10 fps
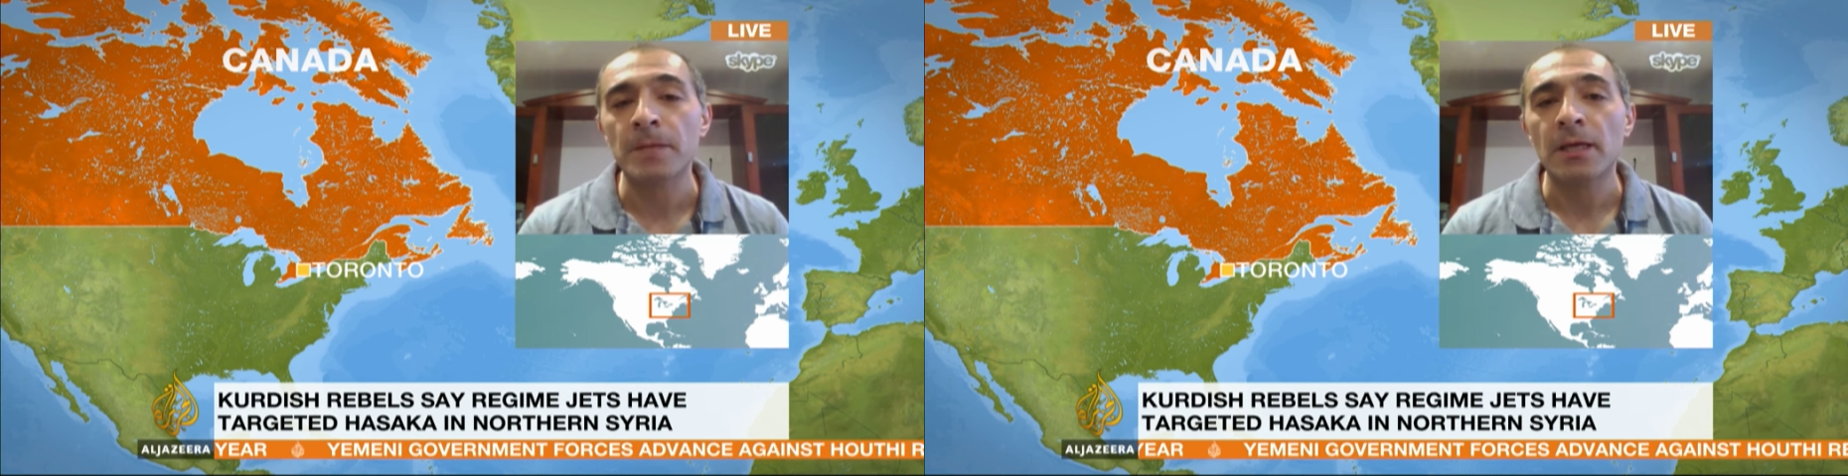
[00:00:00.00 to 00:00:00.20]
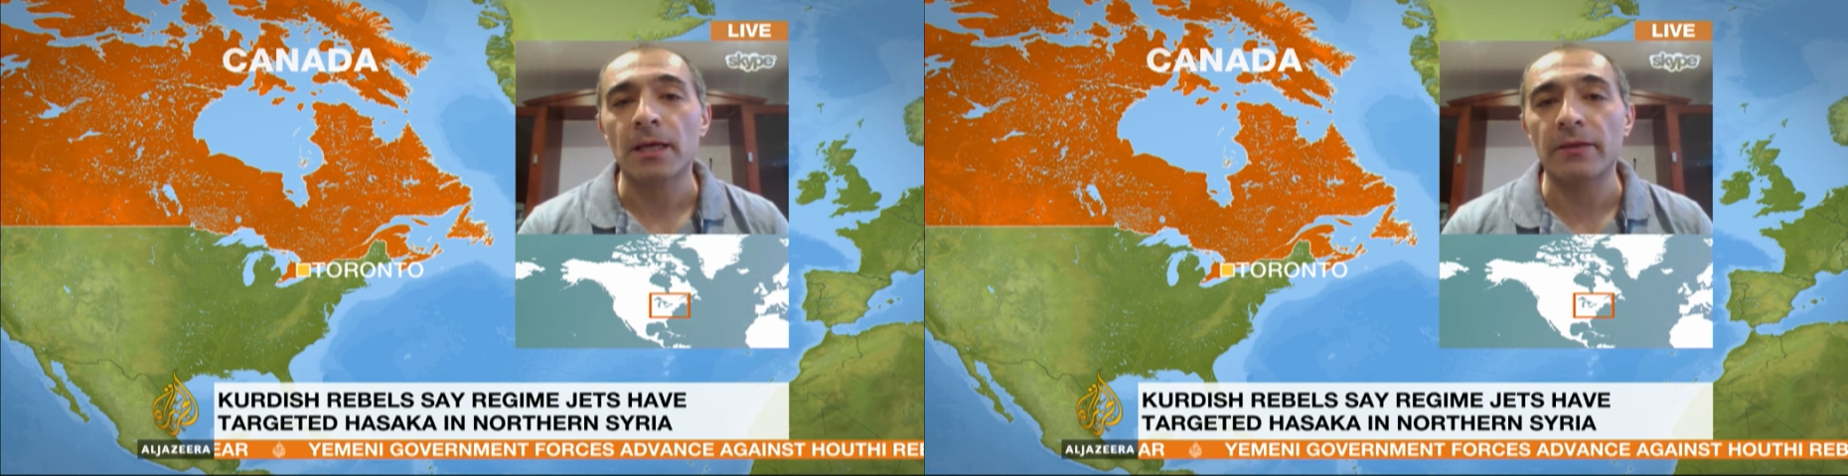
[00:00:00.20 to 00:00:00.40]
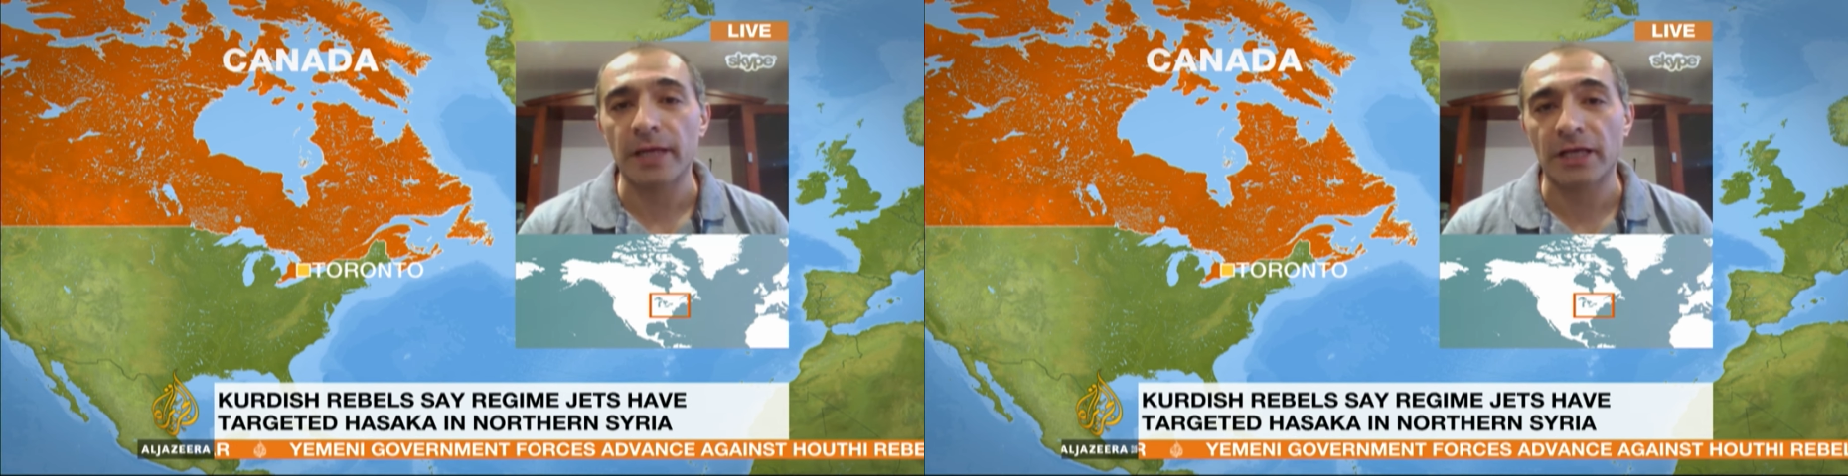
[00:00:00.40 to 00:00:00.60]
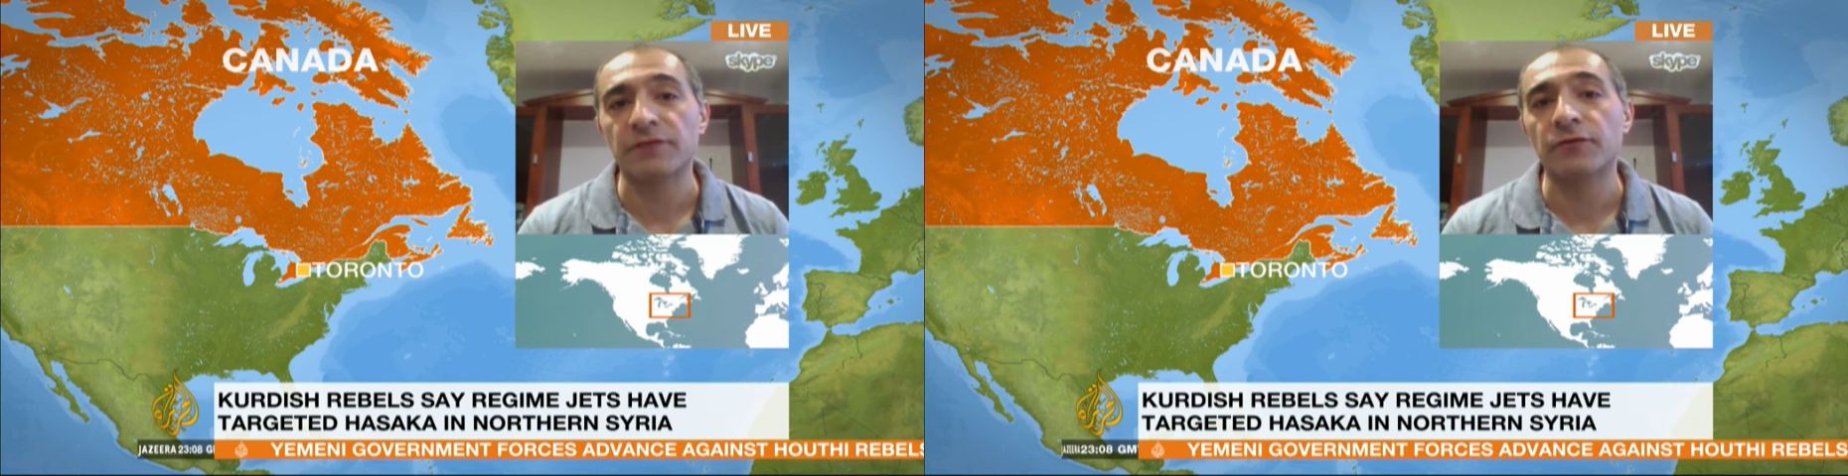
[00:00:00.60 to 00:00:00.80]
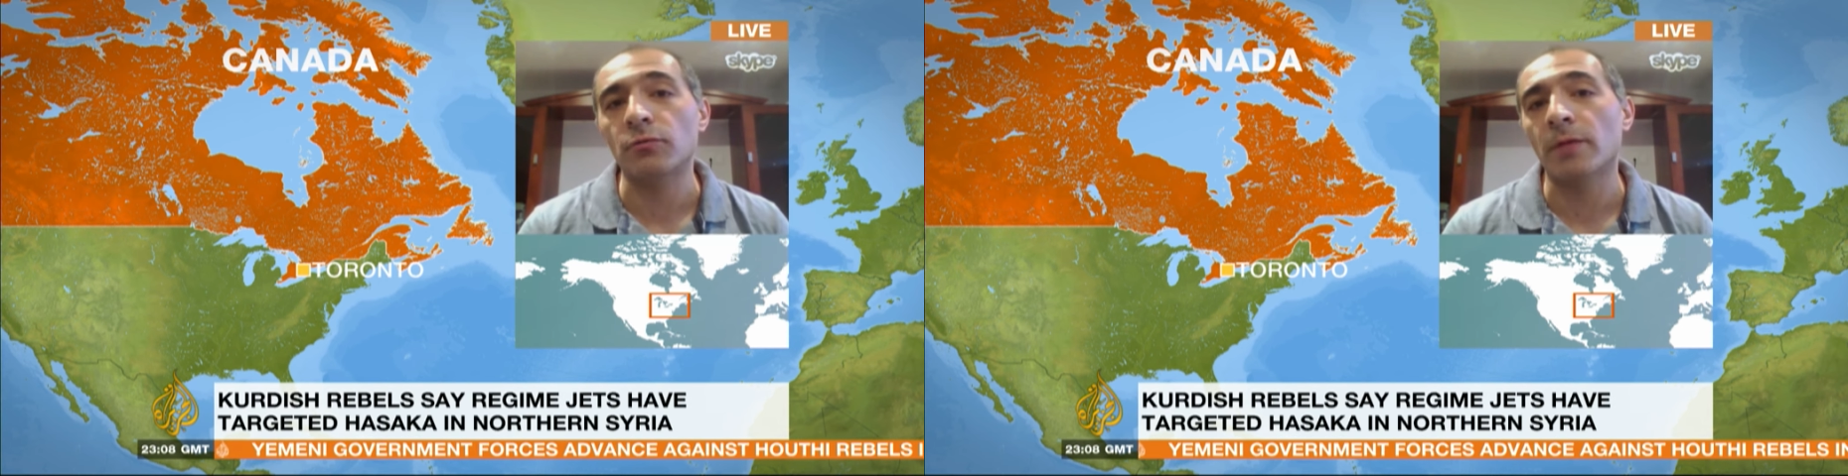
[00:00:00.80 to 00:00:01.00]
in the next
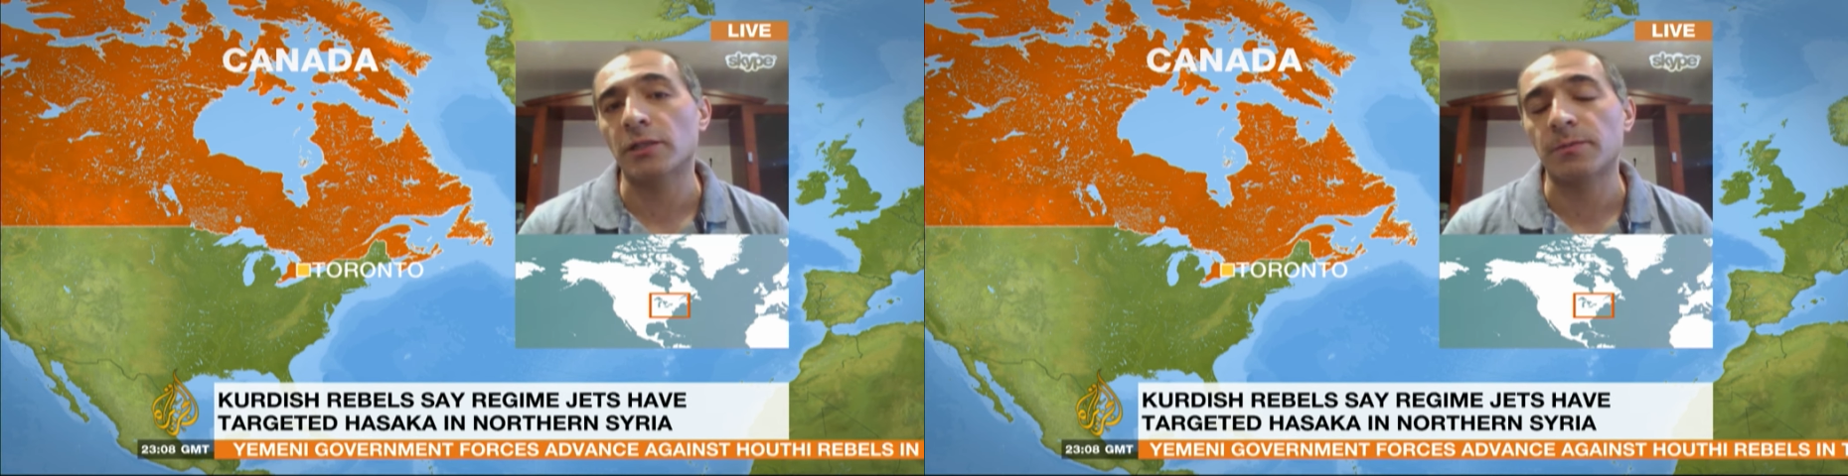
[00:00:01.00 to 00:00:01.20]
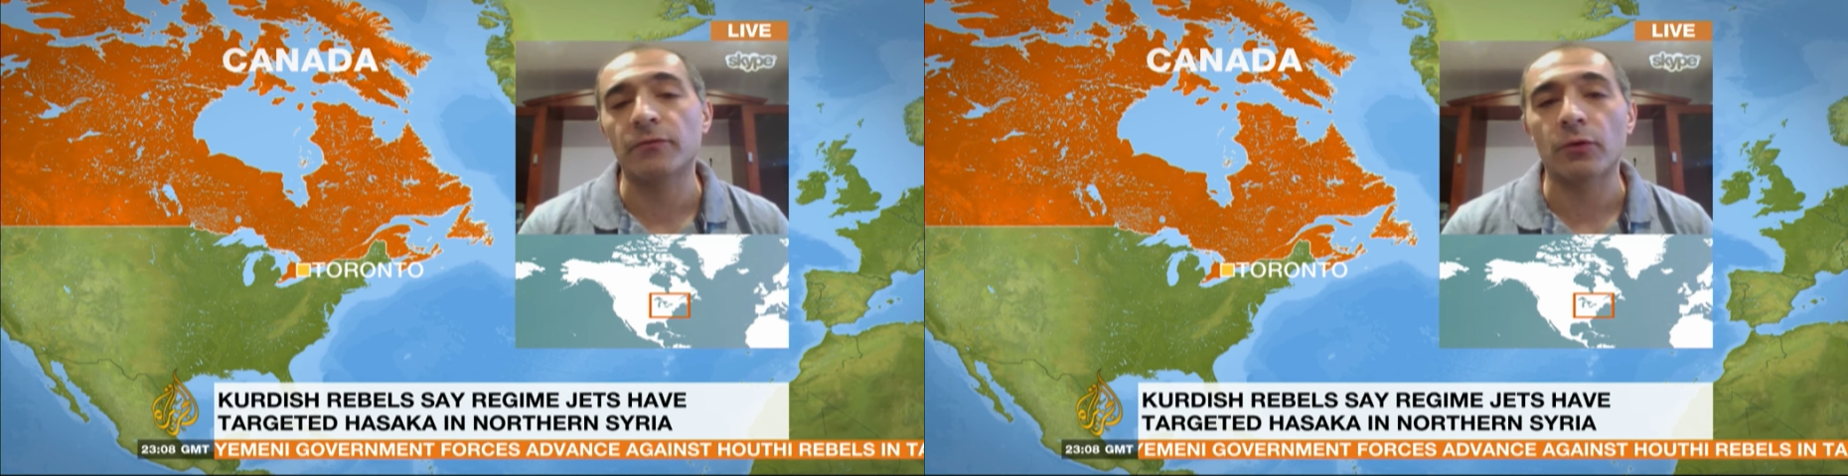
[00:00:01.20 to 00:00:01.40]
few months before